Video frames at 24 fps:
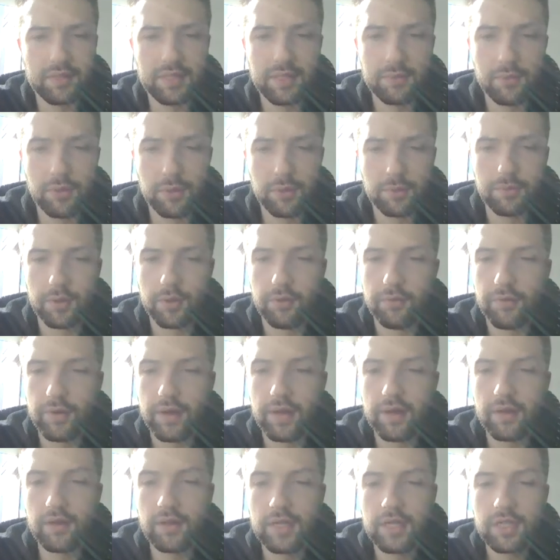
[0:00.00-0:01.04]
similar
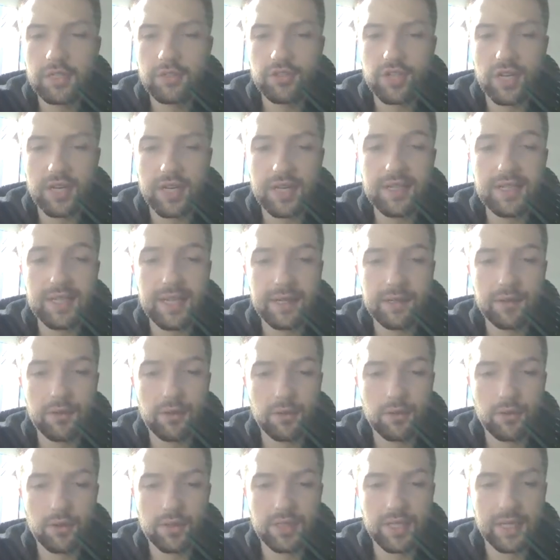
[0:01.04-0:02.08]
profile. Channing
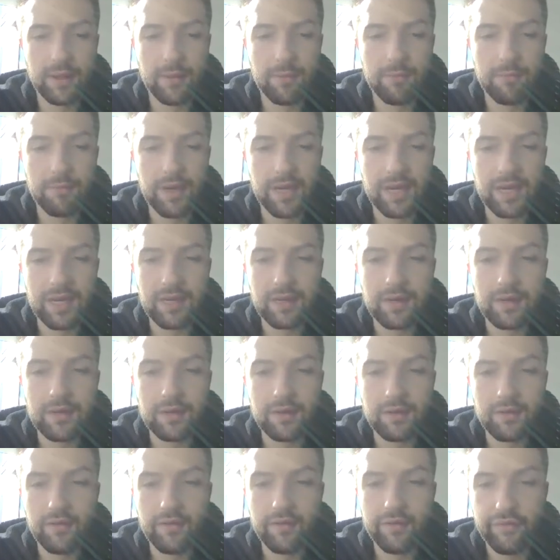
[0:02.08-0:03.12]
Tindall looks like a
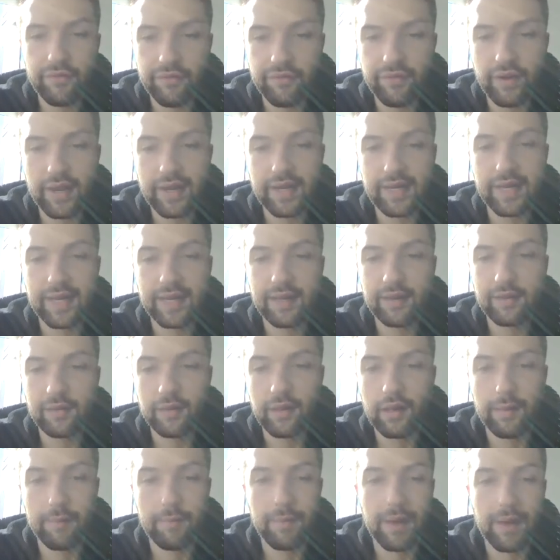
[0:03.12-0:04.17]
mean fighting
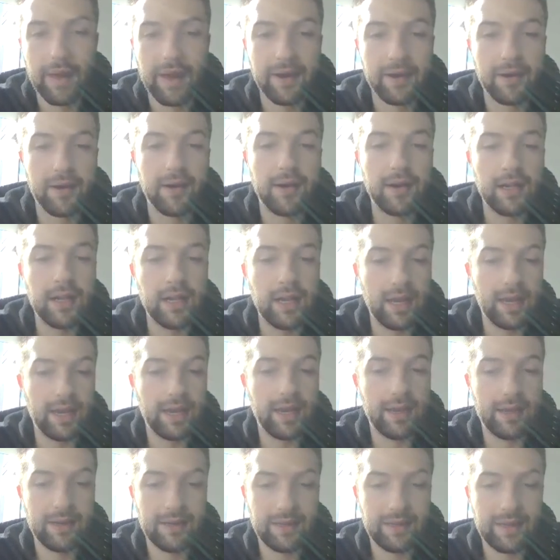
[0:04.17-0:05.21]
linebacker,
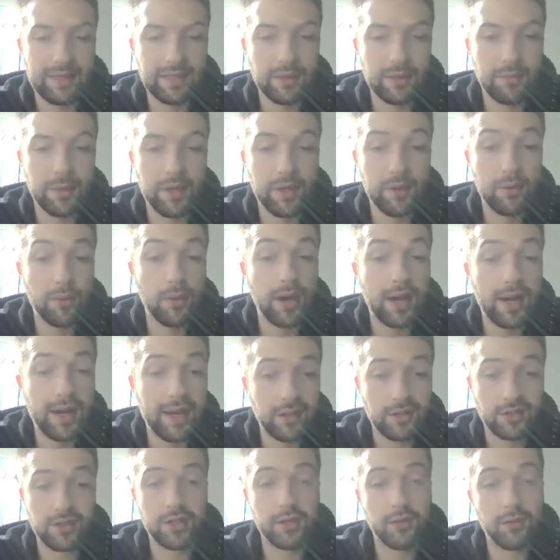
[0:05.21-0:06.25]
and that's somebody who I
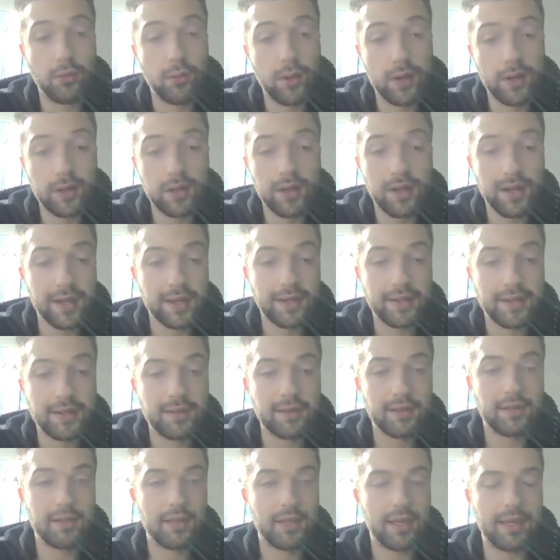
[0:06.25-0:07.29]
actually quite like.
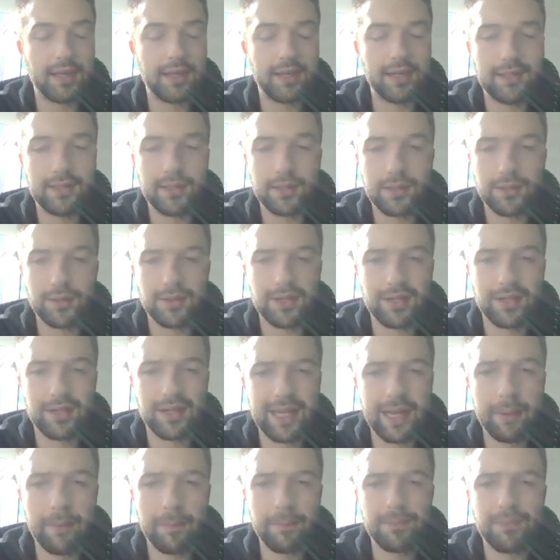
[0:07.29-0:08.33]
And he's also, and I
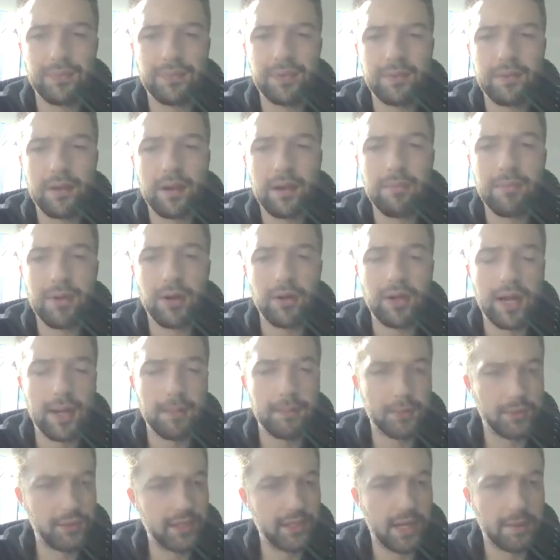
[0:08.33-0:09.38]
think uh, Mel
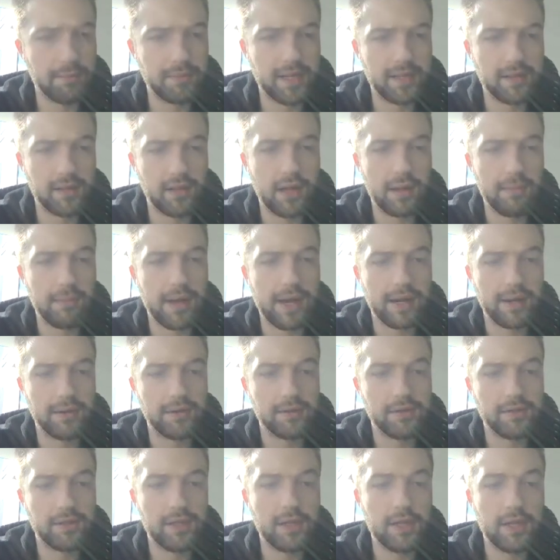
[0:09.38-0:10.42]
Kiper's top 10
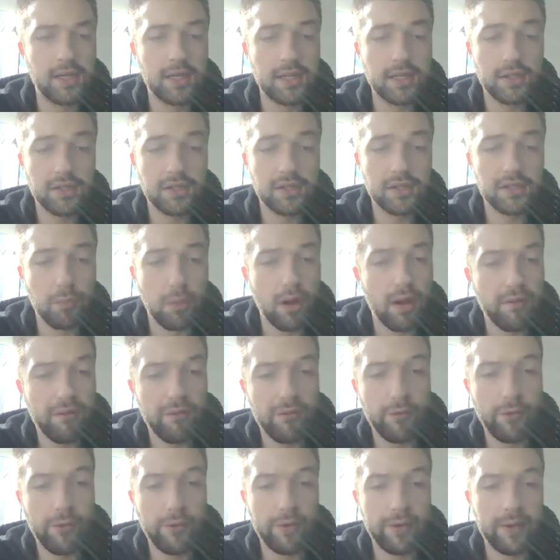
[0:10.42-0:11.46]
linebackers. Good
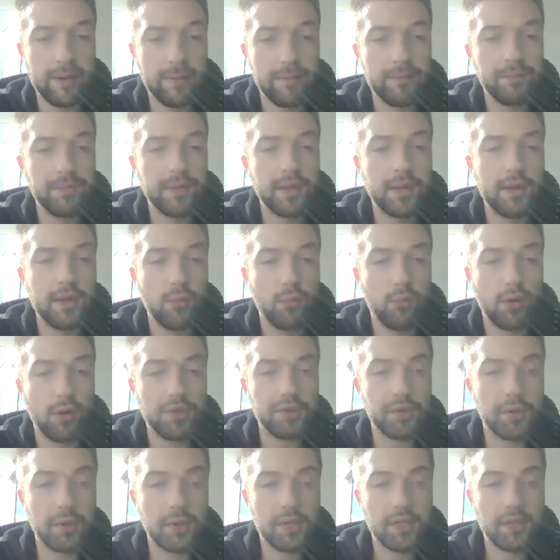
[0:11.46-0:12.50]
spot for him.
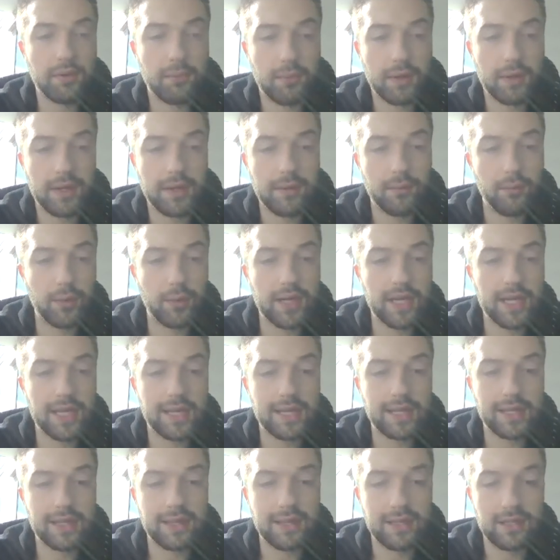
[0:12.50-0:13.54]
133 with
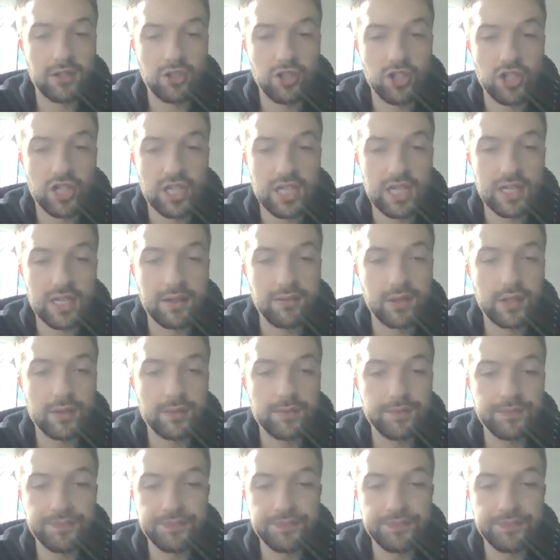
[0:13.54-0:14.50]
the Chiefs